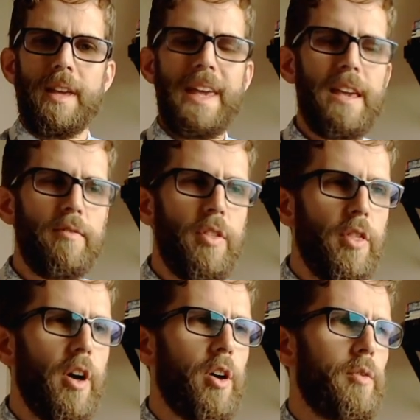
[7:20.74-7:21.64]
Even
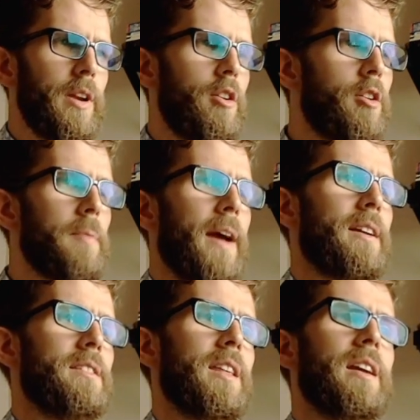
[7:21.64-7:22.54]
though we look
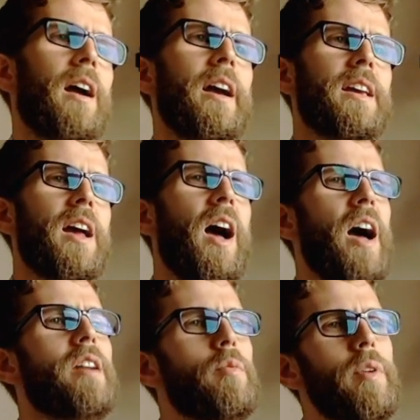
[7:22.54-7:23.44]
back and think, I
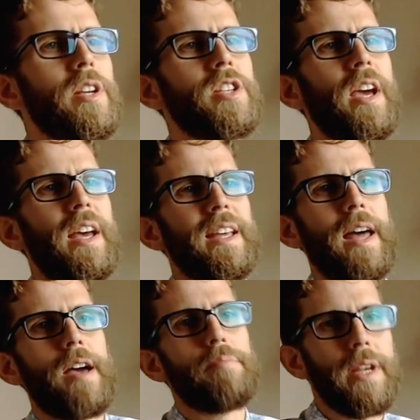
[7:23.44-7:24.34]
kind of wish
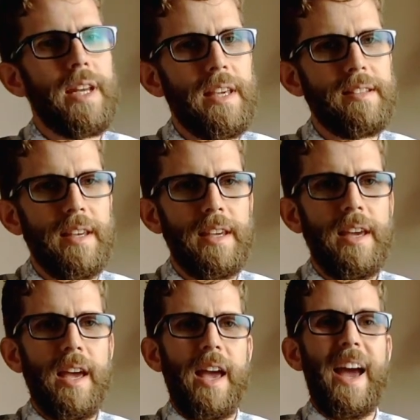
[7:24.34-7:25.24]
that had been
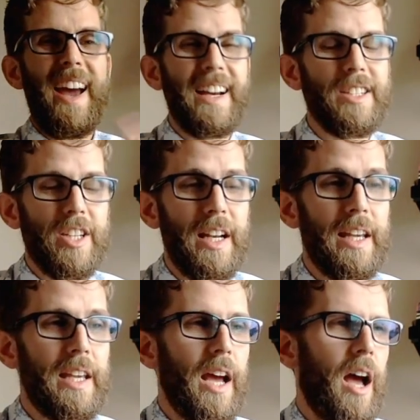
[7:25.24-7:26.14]
easy,
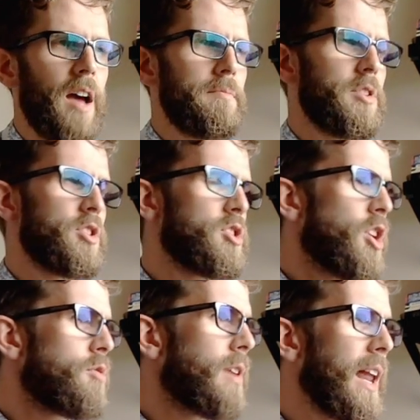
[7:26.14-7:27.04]
actually, I'm
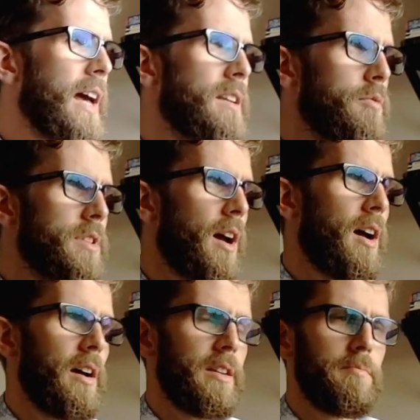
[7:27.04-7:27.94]
so glad it was
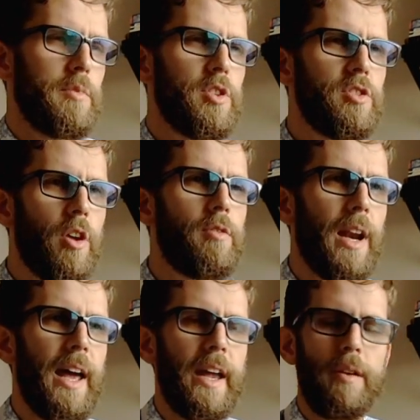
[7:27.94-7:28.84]
hard. I'm so
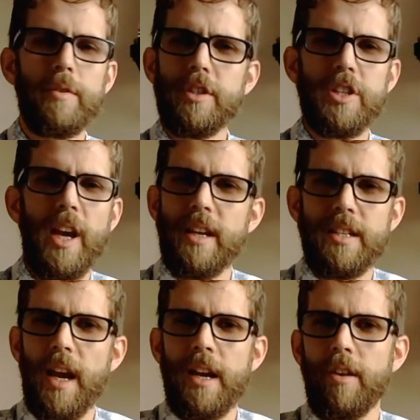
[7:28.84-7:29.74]
glad. I wouldn't
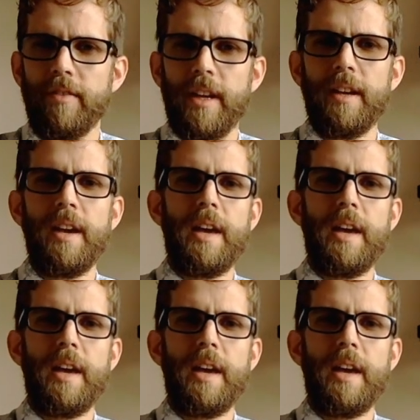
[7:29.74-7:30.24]
change any of it,